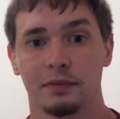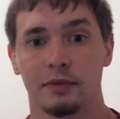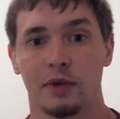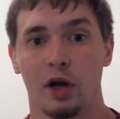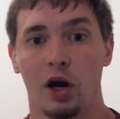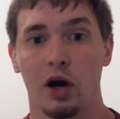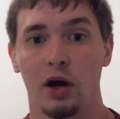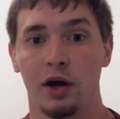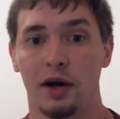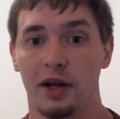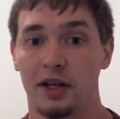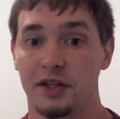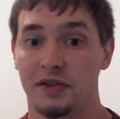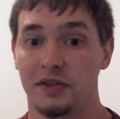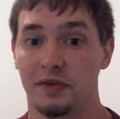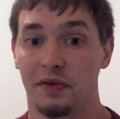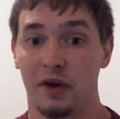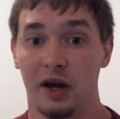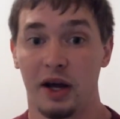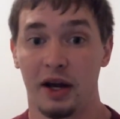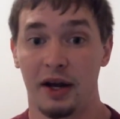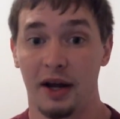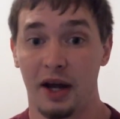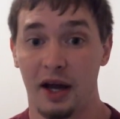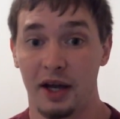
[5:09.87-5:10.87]
Hunt has
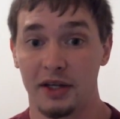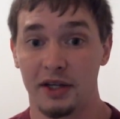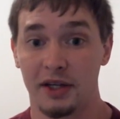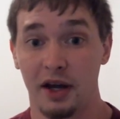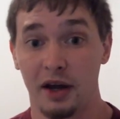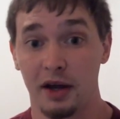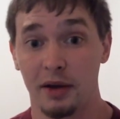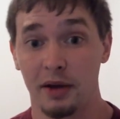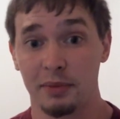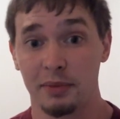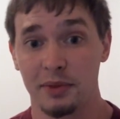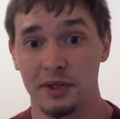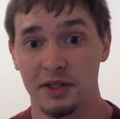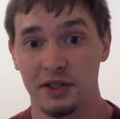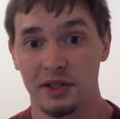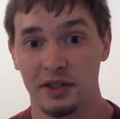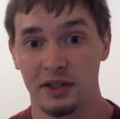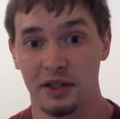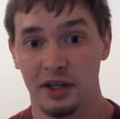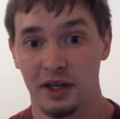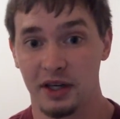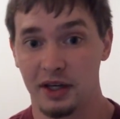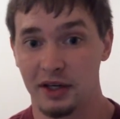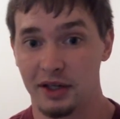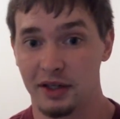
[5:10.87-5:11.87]
fought 9
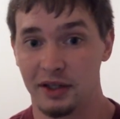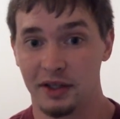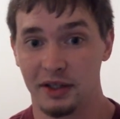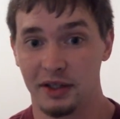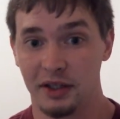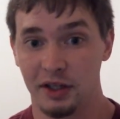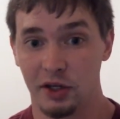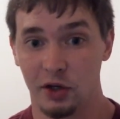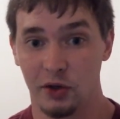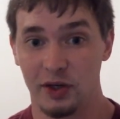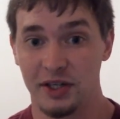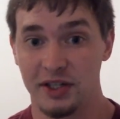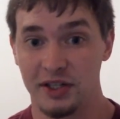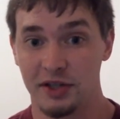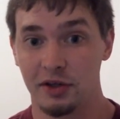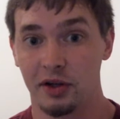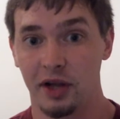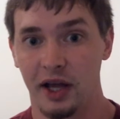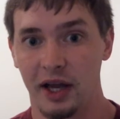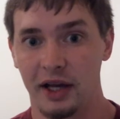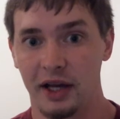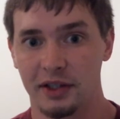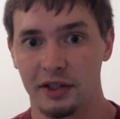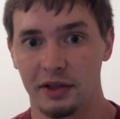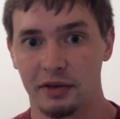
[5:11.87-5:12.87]
times, and he's still
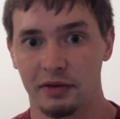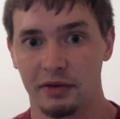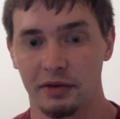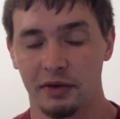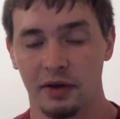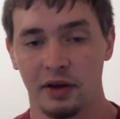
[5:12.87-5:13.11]
active.